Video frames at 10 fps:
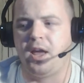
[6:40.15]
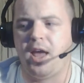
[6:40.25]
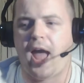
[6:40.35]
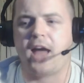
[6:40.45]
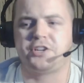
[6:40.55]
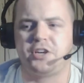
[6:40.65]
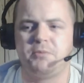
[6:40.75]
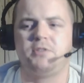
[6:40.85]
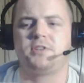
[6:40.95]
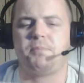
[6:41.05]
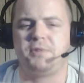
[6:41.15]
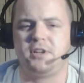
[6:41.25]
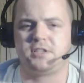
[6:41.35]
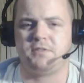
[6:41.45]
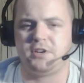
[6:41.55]
As she moves up in this
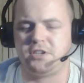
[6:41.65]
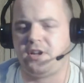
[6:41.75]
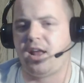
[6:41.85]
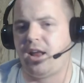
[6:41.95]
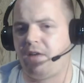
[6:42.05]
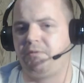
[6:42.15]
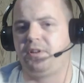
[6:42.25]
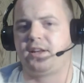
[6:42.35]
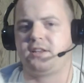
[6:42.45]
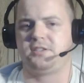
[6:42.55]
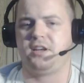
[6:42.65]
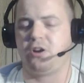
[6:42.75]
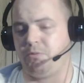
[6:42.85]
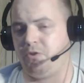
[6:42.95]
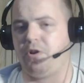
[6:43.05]
division, and I would like to see her
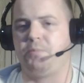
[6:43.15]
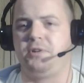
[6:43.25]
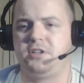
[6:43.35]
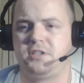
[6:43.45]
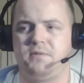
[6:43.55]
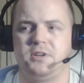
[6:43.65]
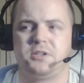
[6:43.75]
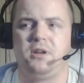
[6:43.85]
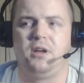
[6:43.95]
move up in this division,